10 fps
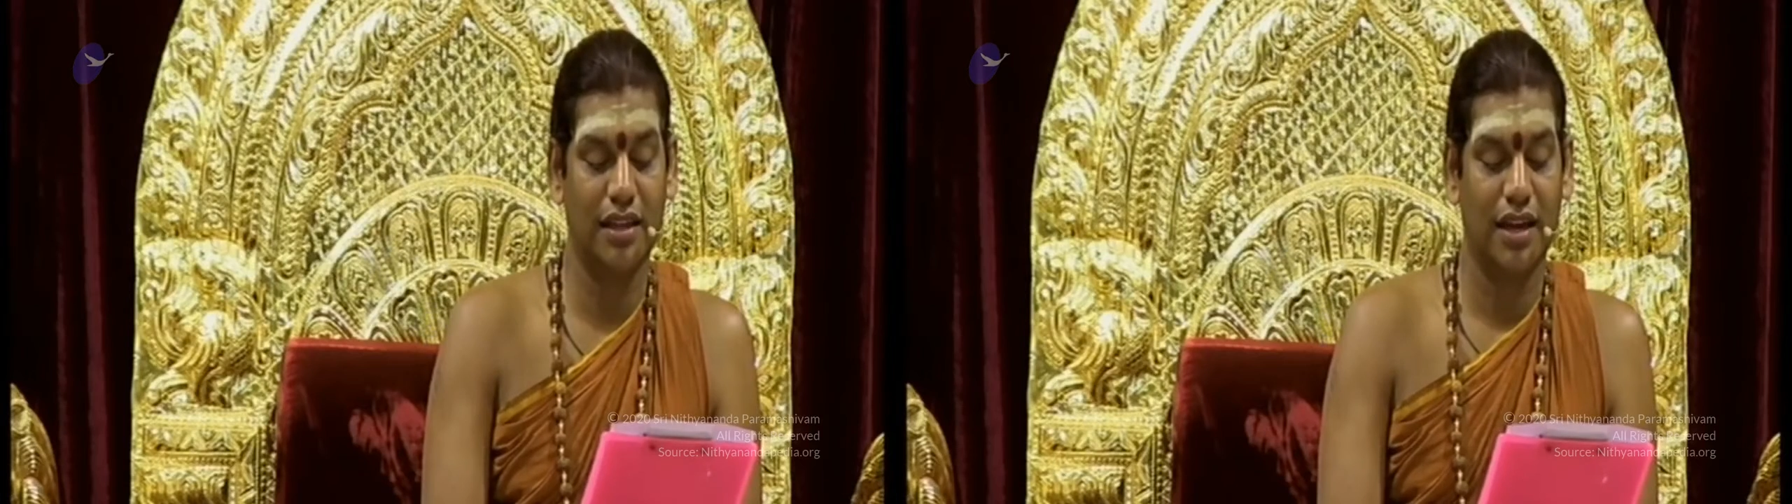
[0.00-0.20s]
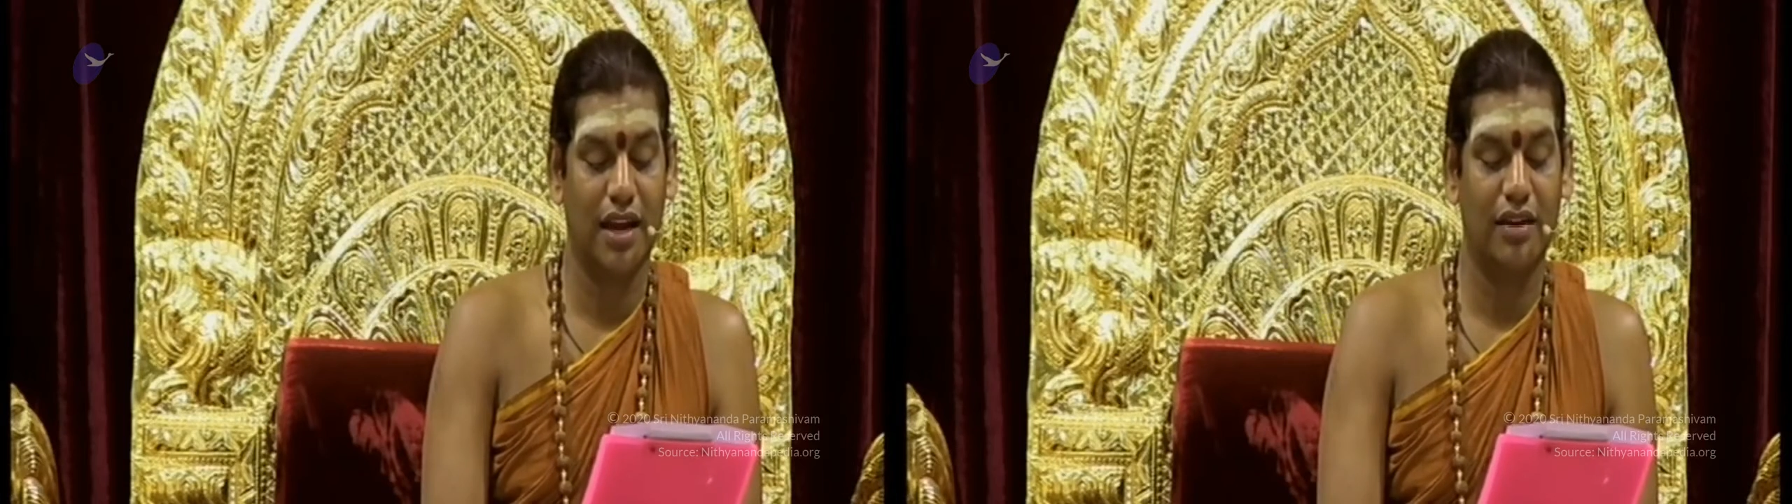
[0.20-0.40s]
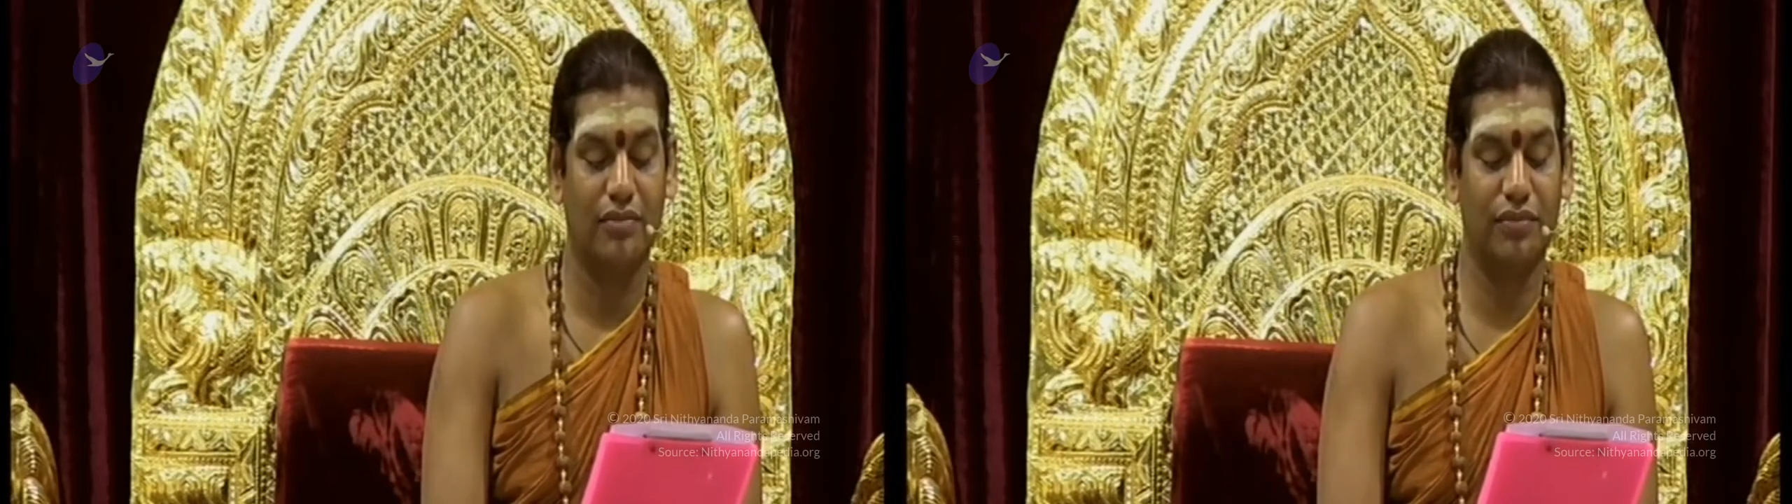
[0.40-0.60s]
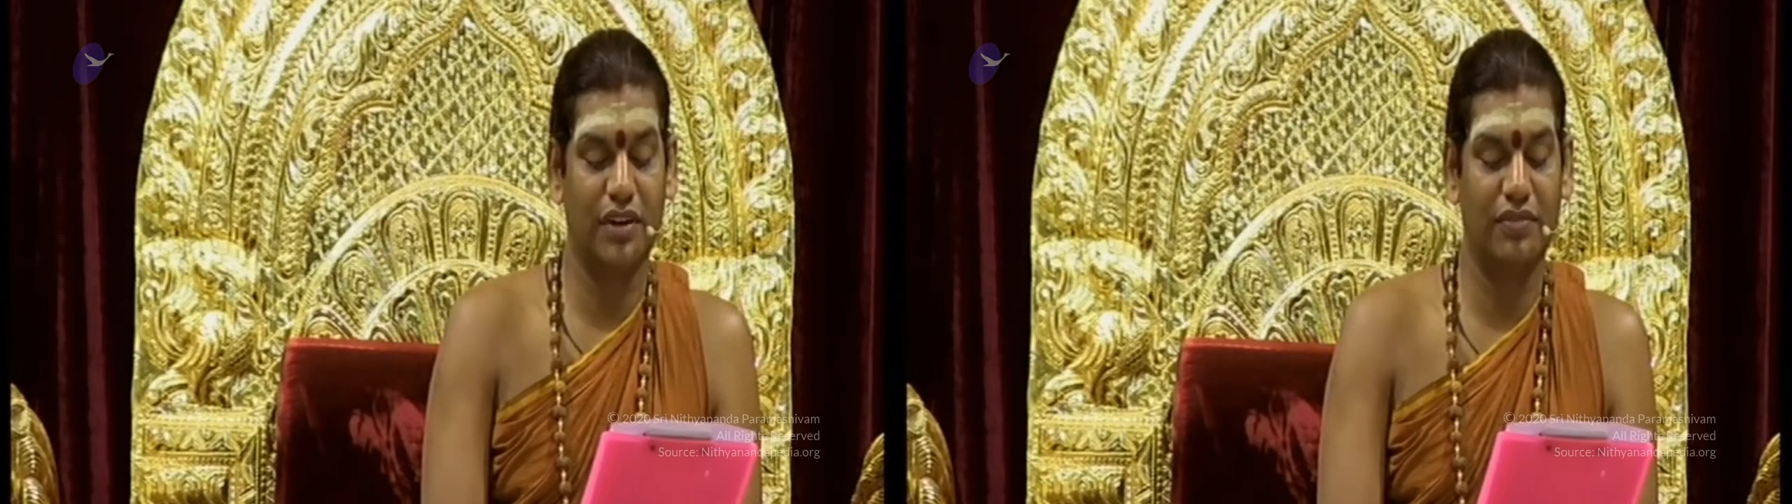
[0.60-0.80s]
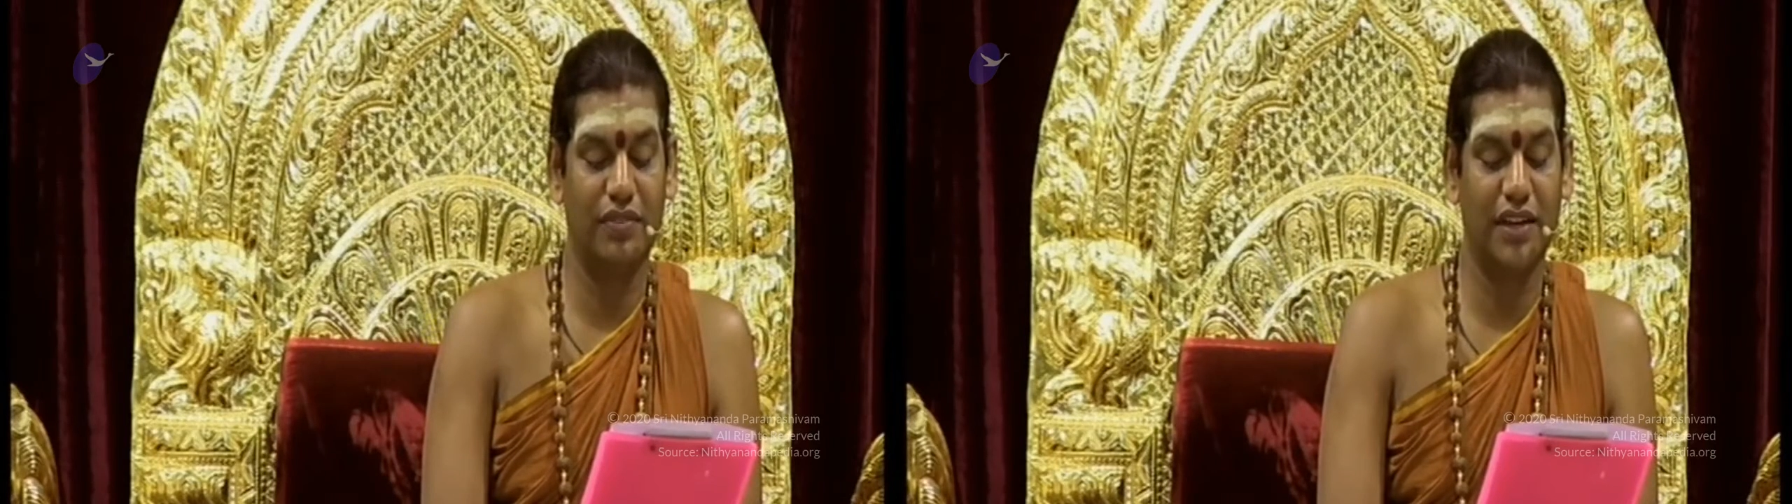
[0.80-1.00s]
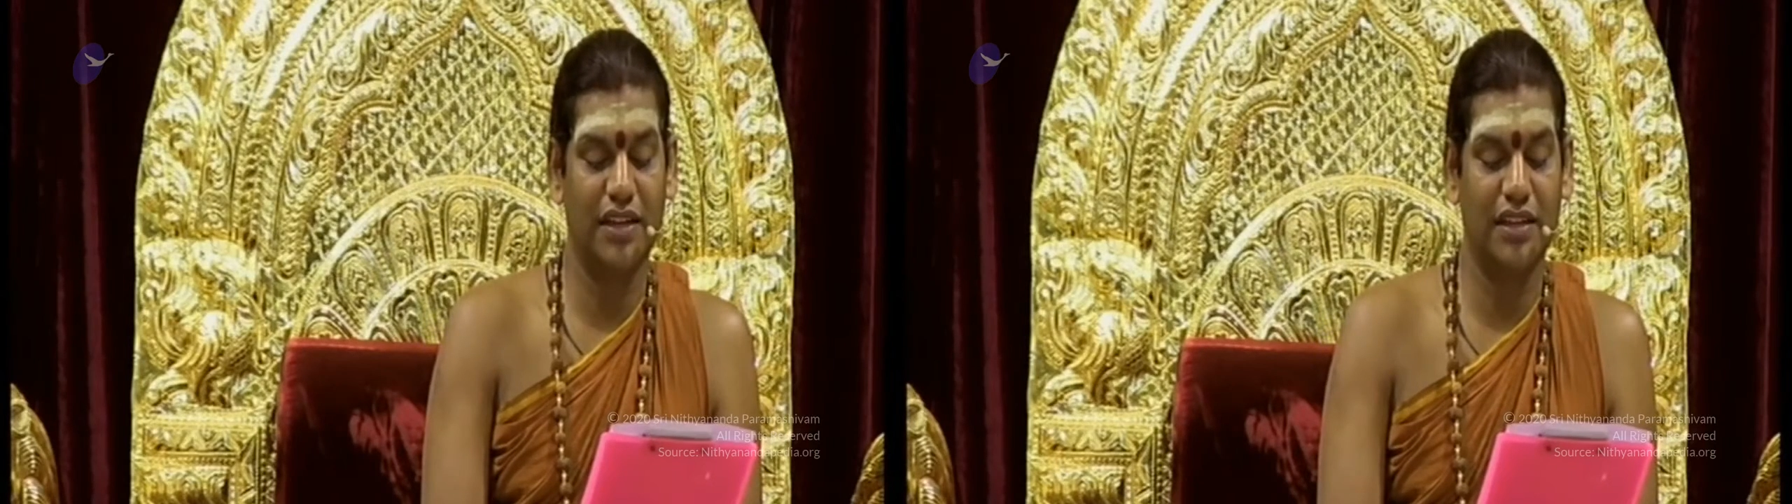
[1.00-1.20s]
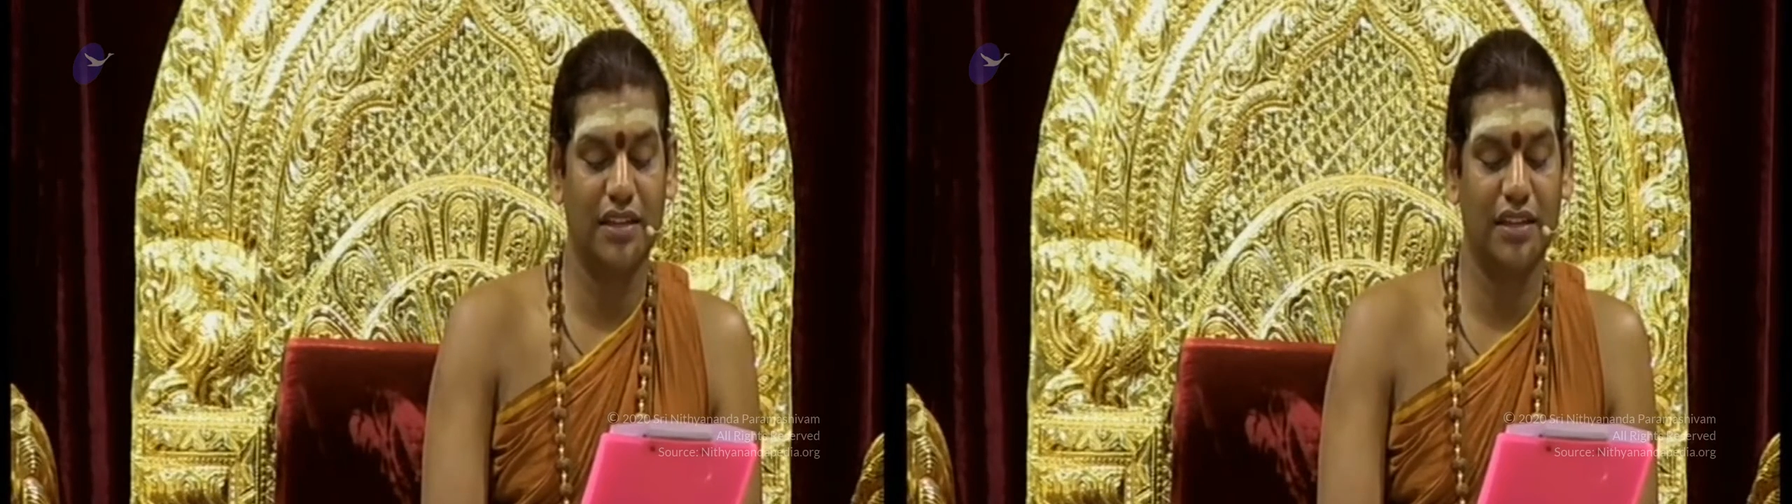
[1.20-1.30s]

and fulfilled